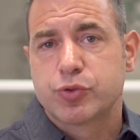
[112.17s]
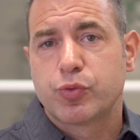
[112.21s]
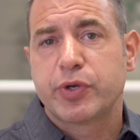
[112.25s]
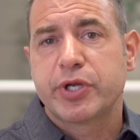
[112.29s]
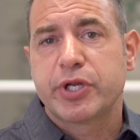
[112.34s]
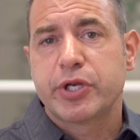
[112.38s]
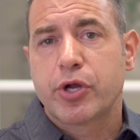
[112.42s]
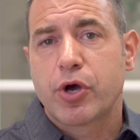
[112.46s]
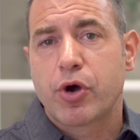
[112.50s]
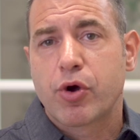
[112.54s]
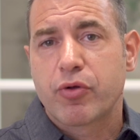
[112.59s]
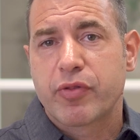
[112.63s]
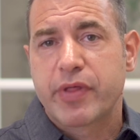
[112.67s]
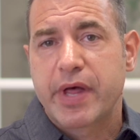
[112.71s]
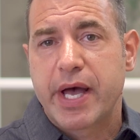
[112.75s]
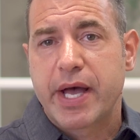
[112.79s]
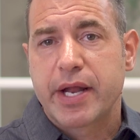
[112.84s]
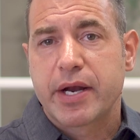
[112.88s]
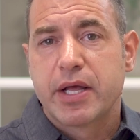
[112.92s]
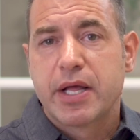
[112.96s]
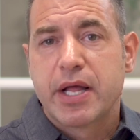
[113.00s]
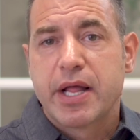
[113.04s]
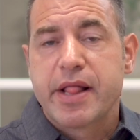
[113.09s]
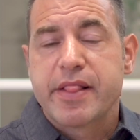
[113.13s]
We know
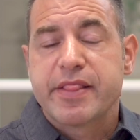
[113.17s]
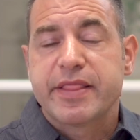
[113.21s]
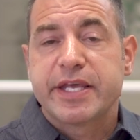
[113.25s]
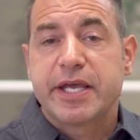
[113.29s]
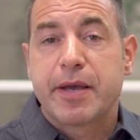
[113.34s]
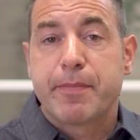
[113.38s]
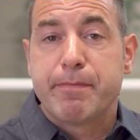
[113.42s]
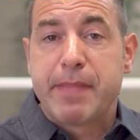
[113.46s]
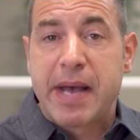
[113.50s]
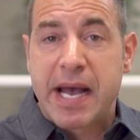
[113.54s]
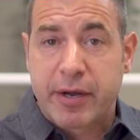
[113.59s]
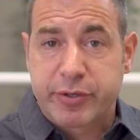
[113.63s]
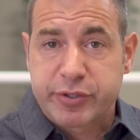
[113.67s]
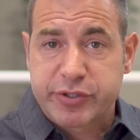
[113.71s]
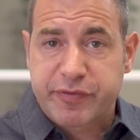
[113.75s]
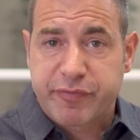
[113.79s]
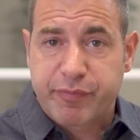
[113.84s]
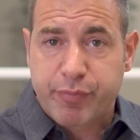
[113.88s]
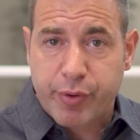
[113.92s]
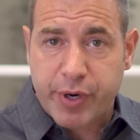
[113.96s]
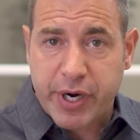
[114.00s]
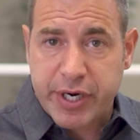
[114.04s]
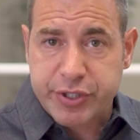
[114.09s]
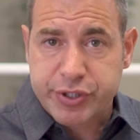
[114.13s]
that the amount
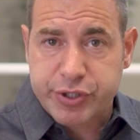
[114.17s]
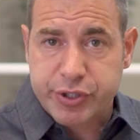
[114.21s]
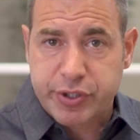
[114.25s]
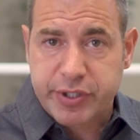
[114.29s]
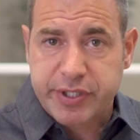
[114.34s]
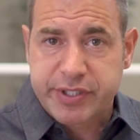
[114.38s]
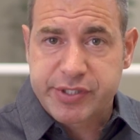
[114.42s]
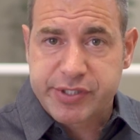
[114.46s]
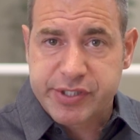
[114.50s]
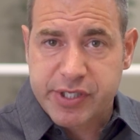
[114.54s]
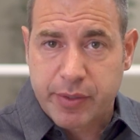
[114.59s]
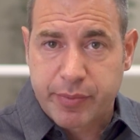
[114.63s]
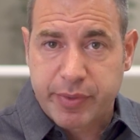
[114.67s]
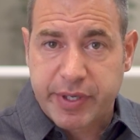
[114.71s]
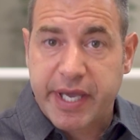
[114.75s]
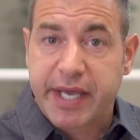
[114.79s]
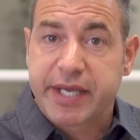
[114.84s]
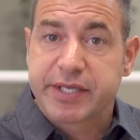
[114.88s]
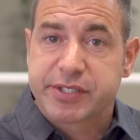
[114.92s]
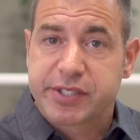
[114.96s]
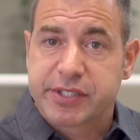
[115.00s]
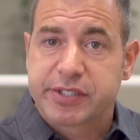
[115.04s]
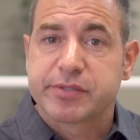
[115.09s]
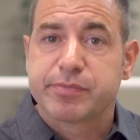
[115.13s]
of pressure in some
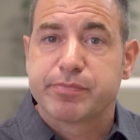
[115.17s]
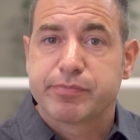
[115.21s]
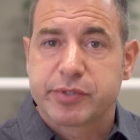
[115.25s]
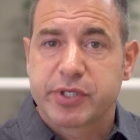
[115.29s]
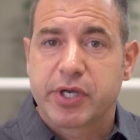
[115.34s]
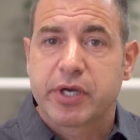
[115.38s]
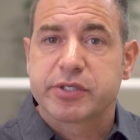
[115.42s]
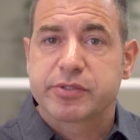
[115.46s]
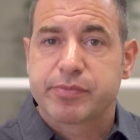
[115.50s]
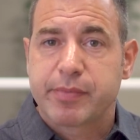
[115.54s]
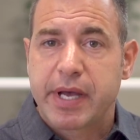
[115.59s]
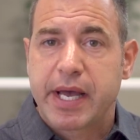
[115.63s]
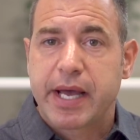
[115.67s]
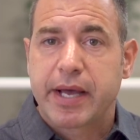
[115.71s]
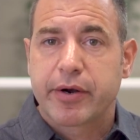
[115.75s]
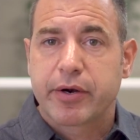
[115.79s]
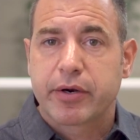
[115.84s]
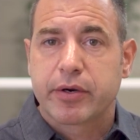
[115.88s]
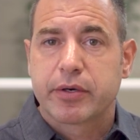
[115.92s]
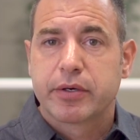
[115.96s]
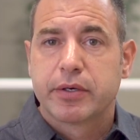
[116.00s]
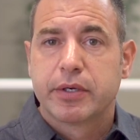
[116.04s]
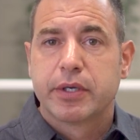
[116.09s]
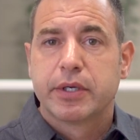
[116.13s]
cases does
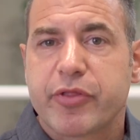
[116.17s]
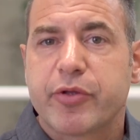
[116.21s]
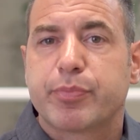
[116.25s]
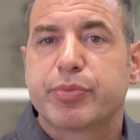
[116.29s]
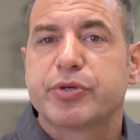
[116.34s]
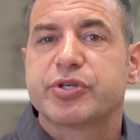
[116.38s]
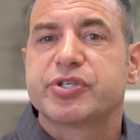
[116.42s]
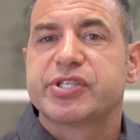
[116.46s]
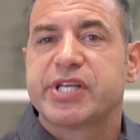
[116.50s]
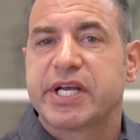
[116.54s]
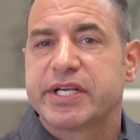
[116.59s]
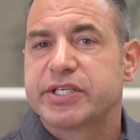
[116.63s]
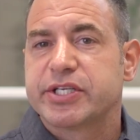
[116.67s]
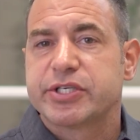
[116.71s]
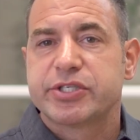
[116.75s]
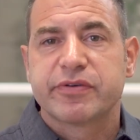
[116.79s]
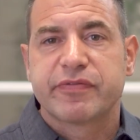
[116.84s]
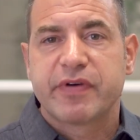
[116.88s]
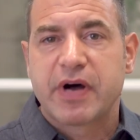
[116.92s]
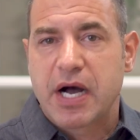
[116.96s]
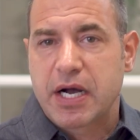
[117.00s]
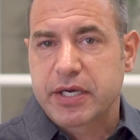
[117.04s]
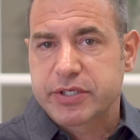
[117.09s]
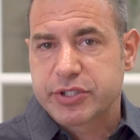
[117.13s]
matter the percentage
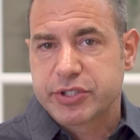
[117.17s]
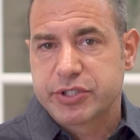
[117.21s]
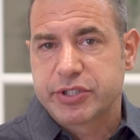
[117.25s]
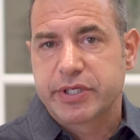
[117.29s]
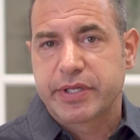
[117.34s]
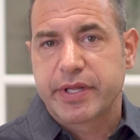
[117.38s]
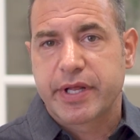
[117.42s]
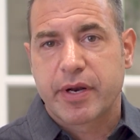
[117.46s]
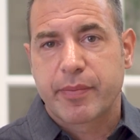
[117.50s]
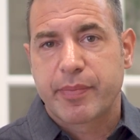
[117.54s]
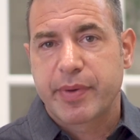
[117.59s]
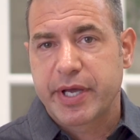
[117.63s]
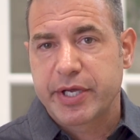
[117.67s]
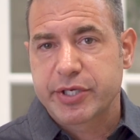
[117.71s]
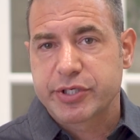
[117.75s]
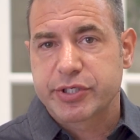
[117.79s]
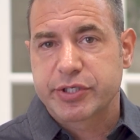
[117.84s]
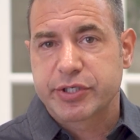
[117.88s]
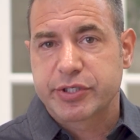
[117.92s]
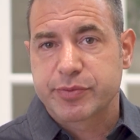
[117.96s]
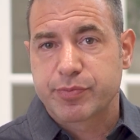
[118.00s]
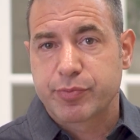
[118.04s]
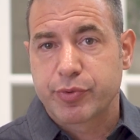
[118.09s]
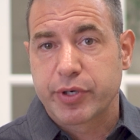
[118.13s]
of oxygen that a
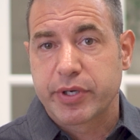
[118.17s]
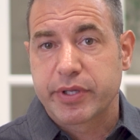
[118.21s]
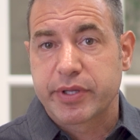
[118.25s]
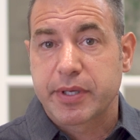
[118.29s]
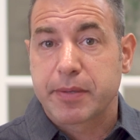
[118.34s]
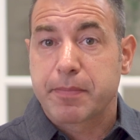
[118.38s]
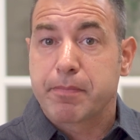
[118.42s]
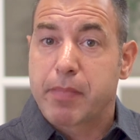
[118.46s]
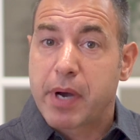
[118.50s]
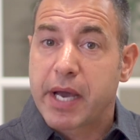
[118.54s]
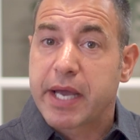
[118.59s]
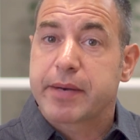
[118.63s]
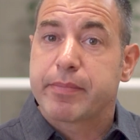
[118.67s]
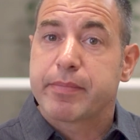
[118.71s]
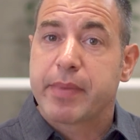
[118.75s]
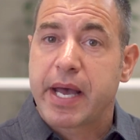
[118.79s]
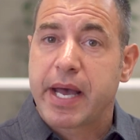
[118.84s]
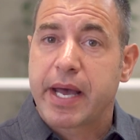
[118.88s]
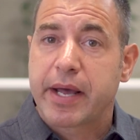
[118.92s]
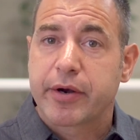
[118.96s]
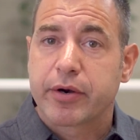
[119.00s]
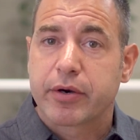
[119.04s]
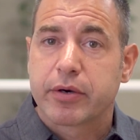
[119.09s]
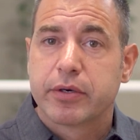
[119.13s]
patient is breathing might
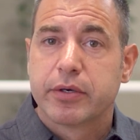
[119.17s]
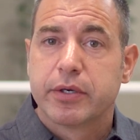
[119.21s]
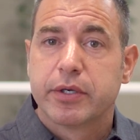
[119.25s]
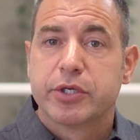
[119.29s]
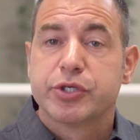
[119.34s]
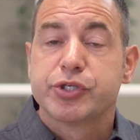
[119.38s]
matter.